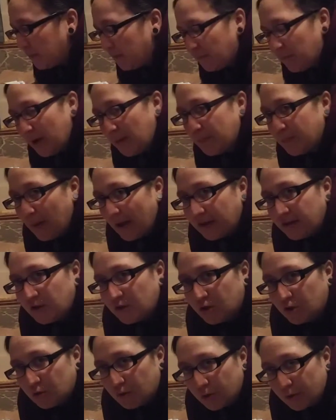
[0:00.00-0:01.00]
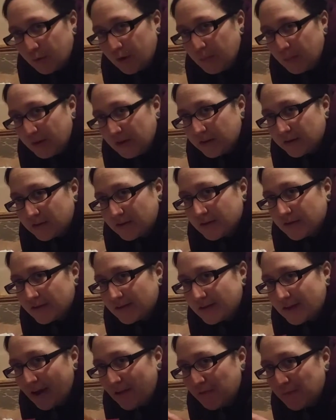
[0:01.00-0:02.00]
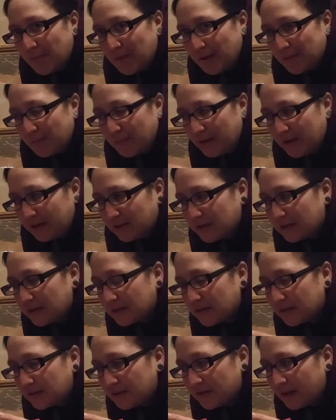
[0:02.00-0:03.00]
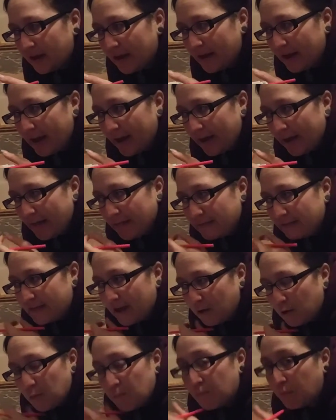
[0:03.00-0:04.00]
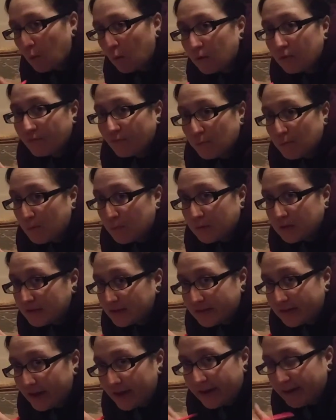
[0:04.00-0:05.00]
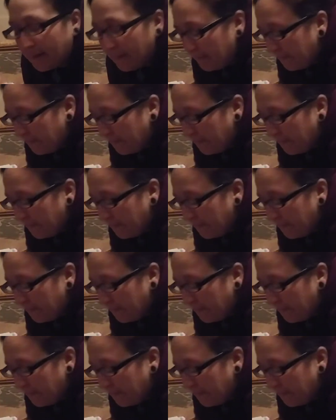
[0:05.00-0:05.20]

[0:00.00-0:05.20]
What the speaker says: of my best jewelry pieces have been pieces that are born from a mistake.